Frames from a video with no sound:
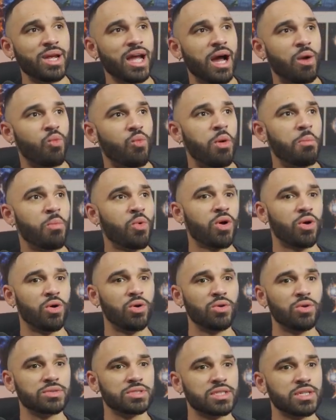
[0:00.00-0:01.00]
we got one more
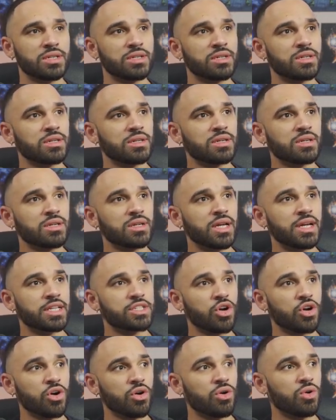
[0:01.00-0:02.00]
ult.
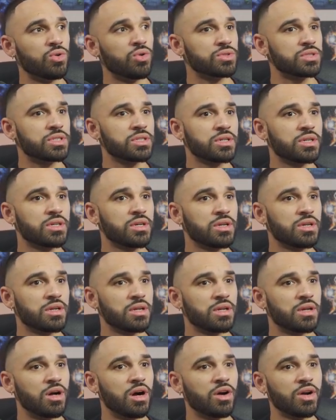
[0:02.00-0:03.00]
It's her ult.
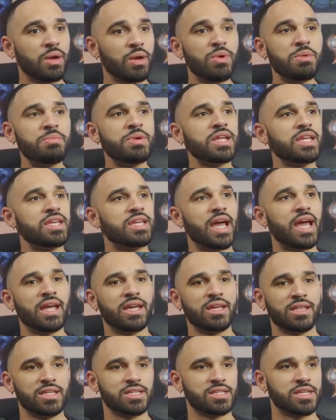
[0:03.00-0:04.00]
Okay, we've been
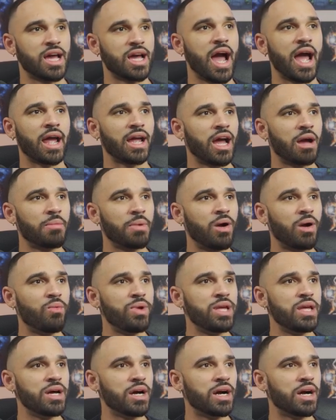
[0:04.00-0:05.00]
ganking this guy. How about
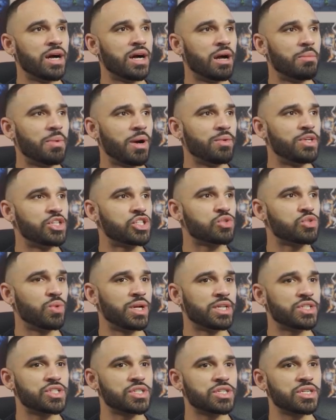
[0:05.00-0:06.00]
we
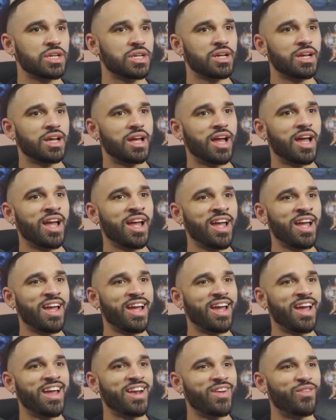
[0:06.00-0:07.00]
switch
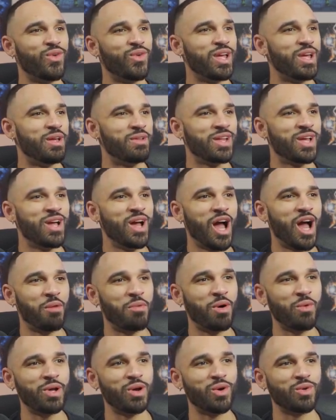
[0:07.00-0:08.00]
and how
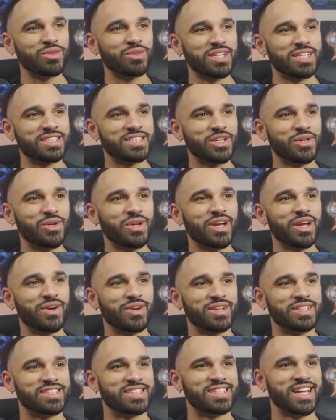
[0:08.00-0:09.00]
about we ult this dude here
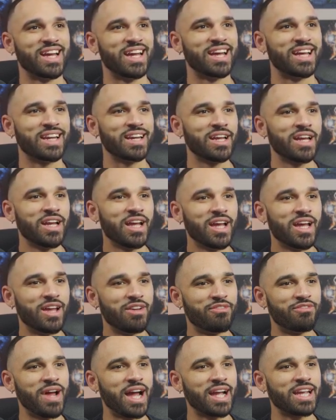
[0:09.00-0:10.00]
instead?
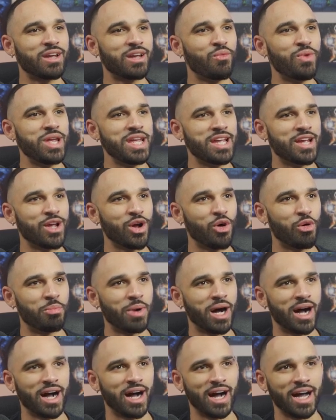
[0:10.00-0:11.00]
In fact, can we go
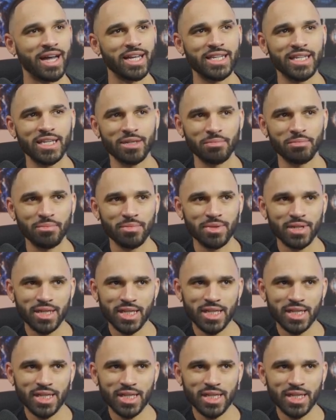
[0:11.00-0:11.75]
behind him?